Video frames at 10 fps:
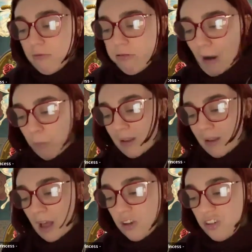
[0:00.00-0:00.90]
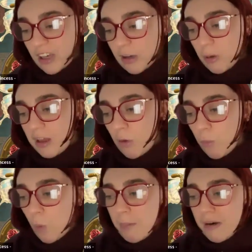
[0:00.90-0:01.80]
Quote, she was a
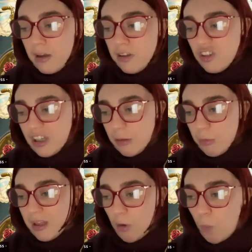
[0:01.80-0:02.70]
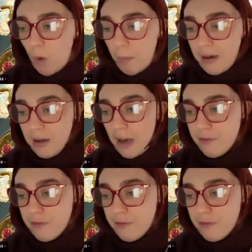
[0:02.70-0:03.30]
woman